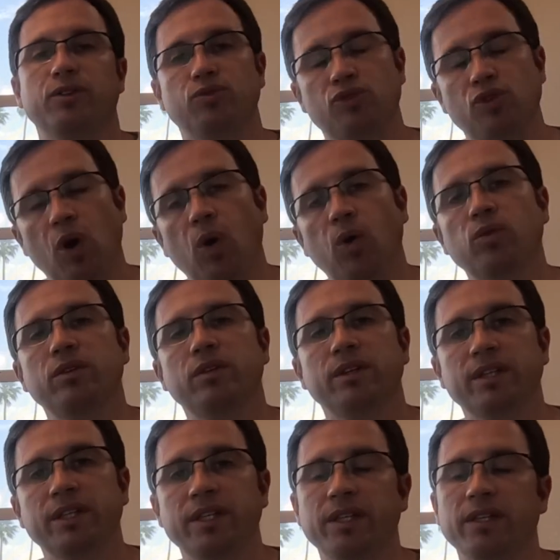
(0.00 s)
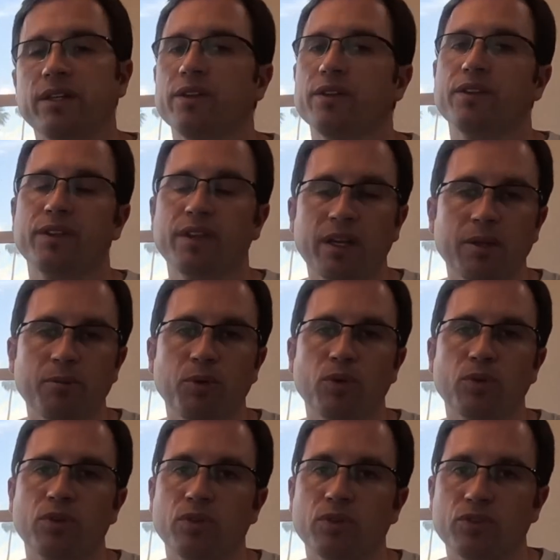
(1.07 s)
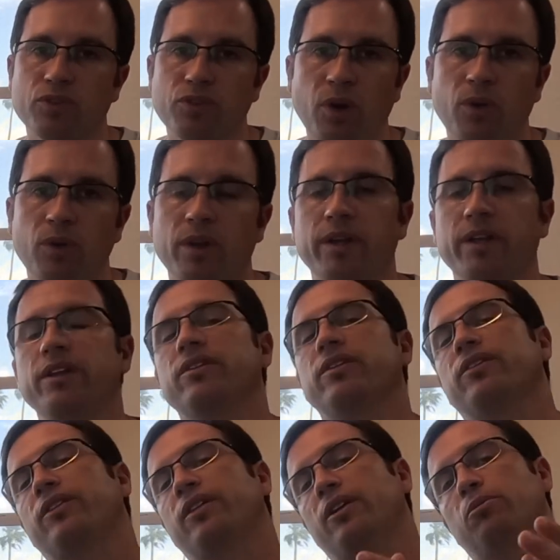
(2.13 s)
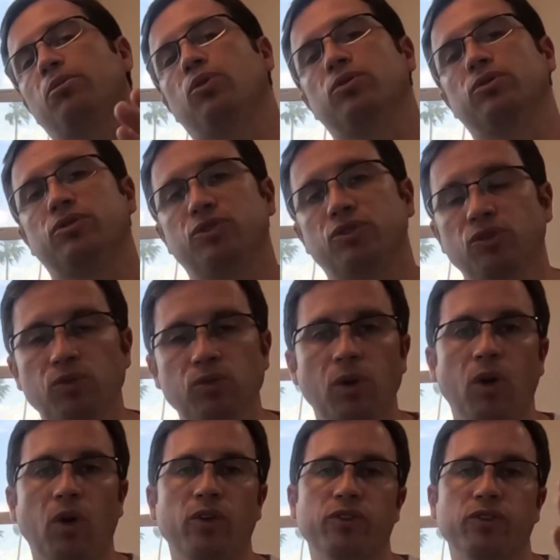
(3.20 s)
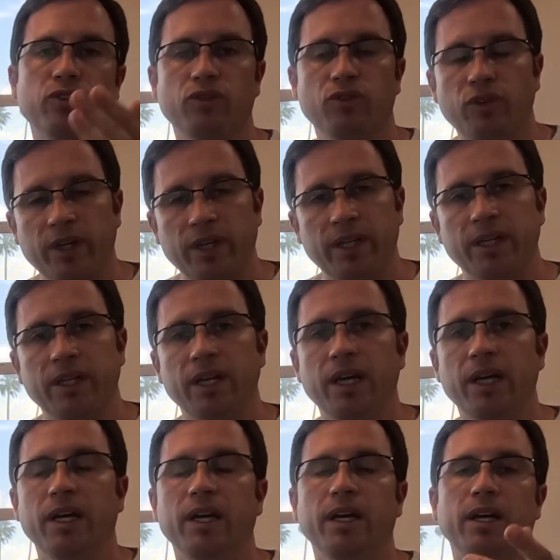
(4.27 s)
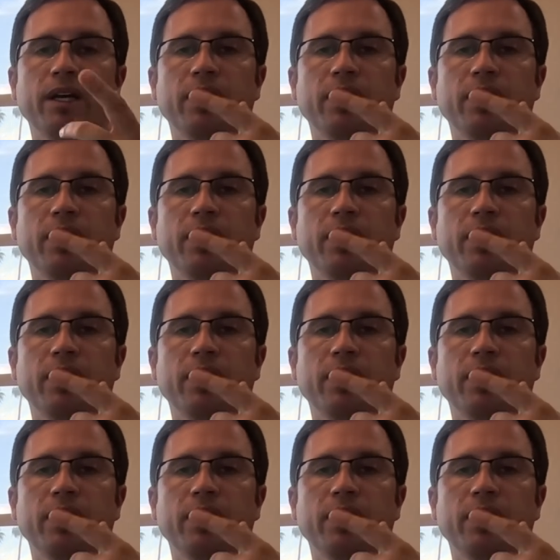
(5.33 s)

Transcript: And you don't need a Thunderbolt controller, either Thunderbolt two or three,